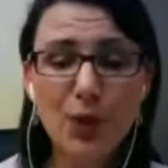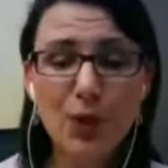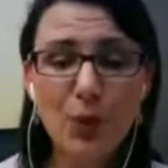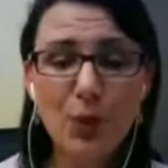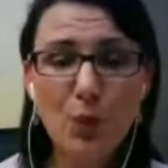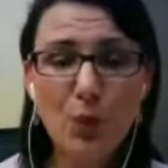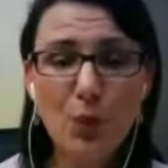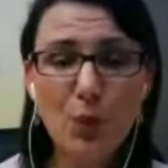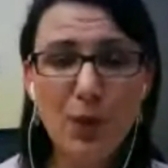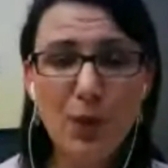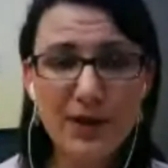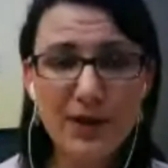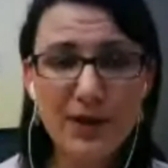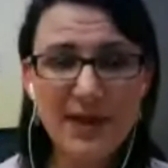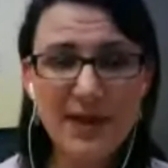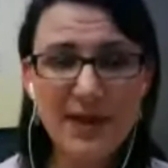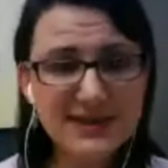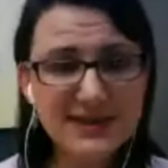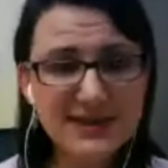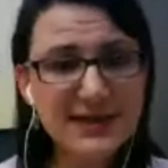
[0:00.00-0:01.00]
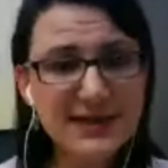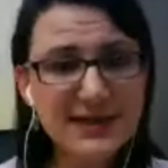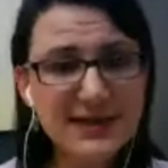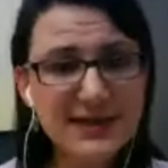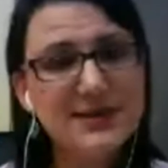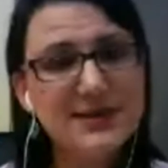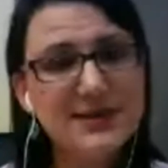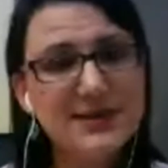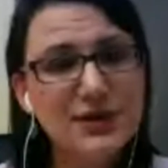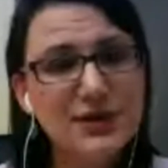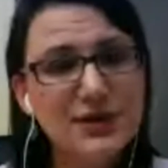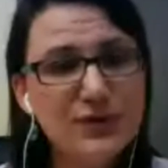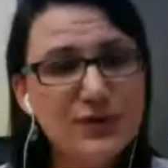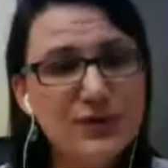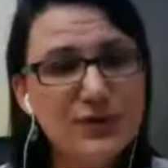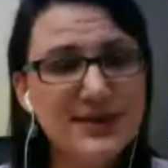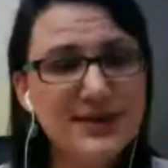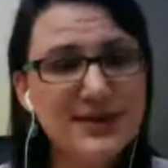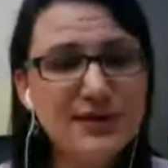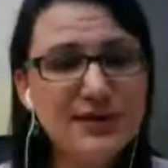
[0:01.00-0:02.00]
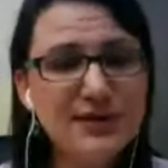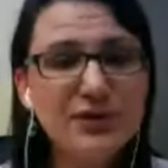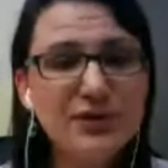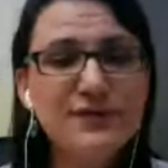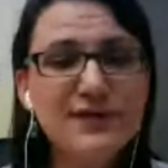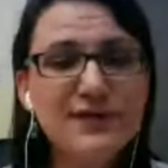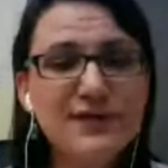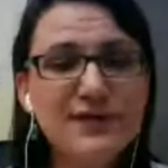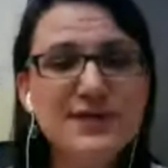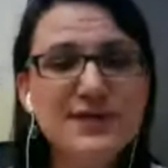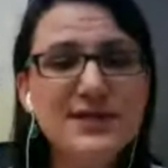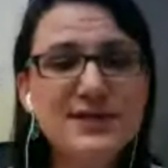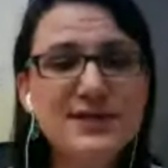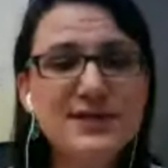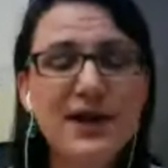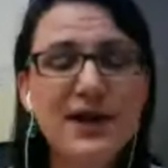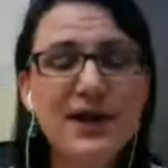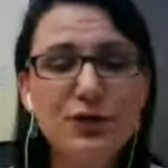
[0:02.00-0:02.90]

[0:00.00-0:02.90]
What I'm asking is that you consider